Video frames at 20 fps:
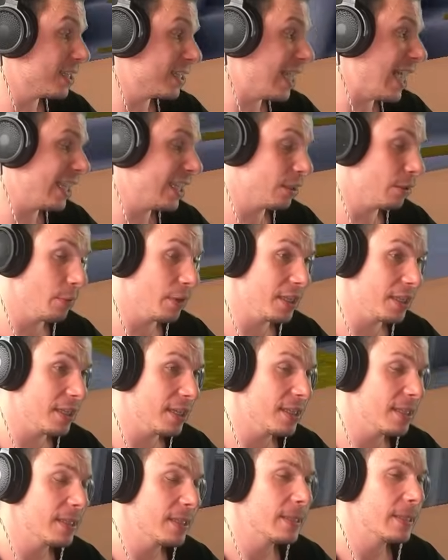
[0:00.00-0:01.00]

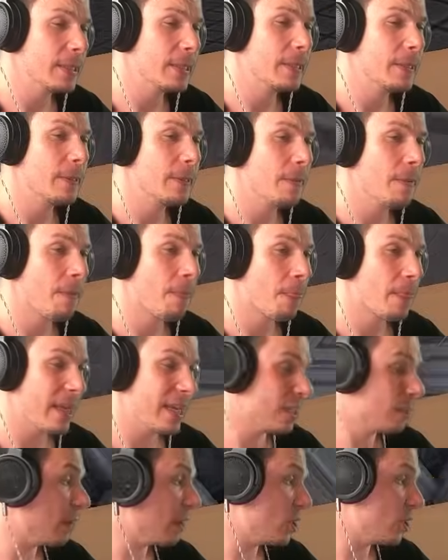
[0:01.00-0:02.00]
activated
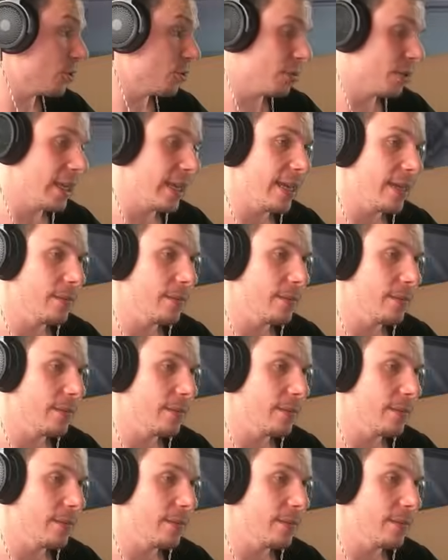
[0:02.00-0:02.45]
as much as you can.